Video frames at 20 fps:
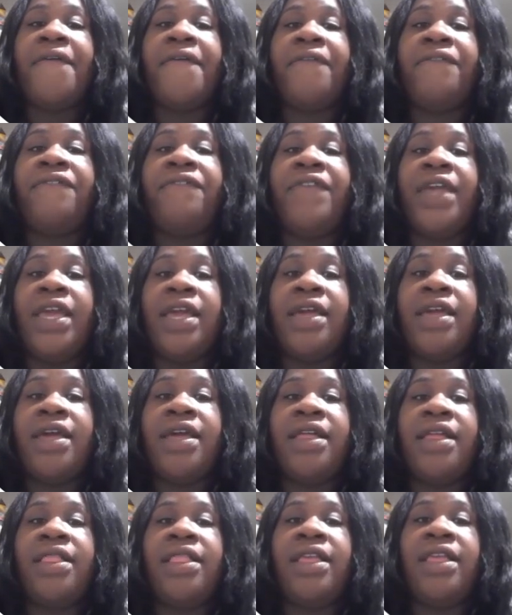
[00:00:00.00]

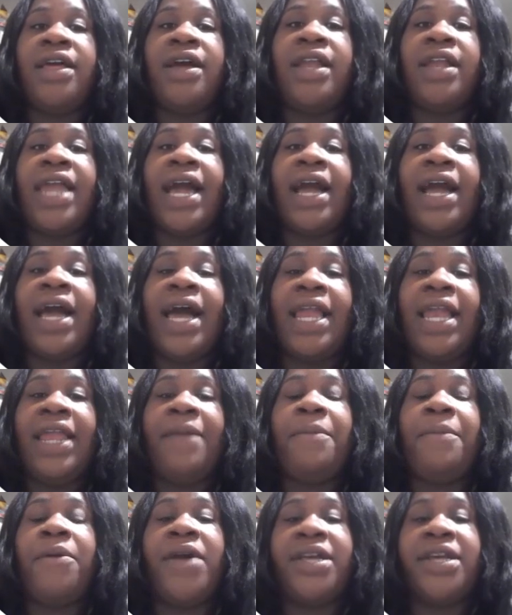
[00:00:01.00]
via the
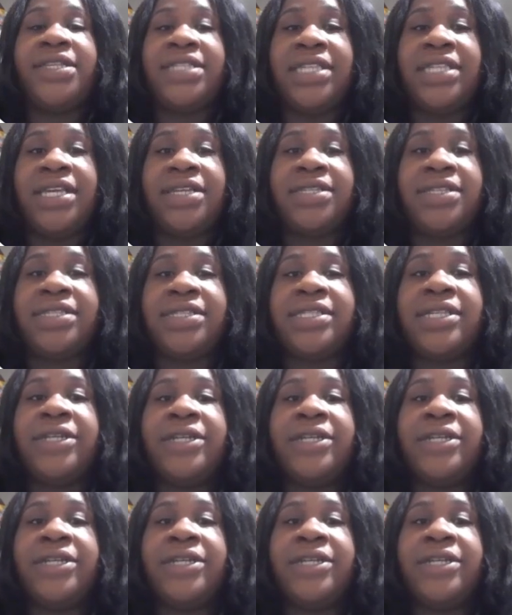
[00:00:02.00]
glycolytic process.